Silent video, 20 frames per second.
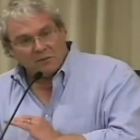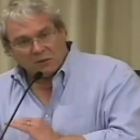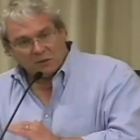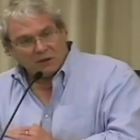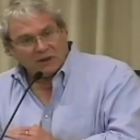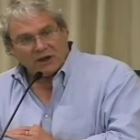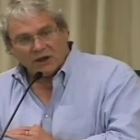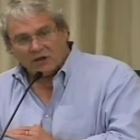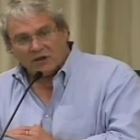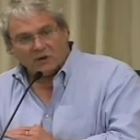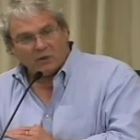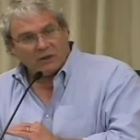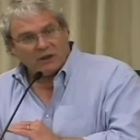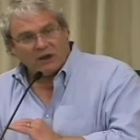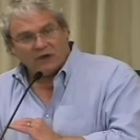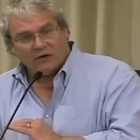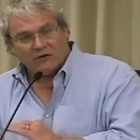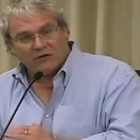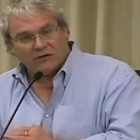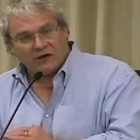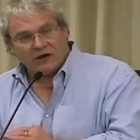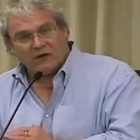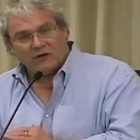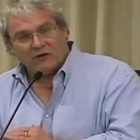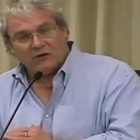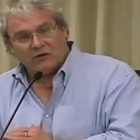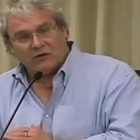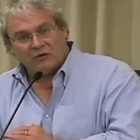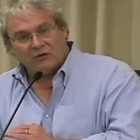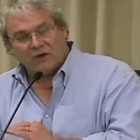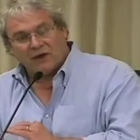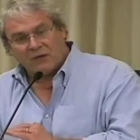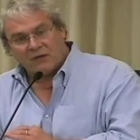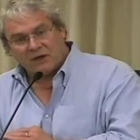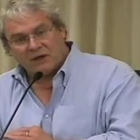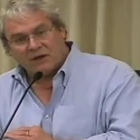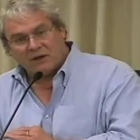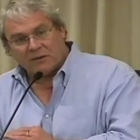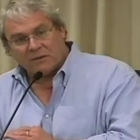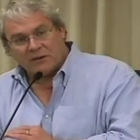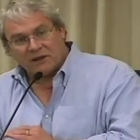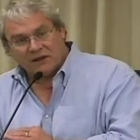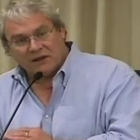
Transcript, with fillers: but we un, we understand you'll do that. But I but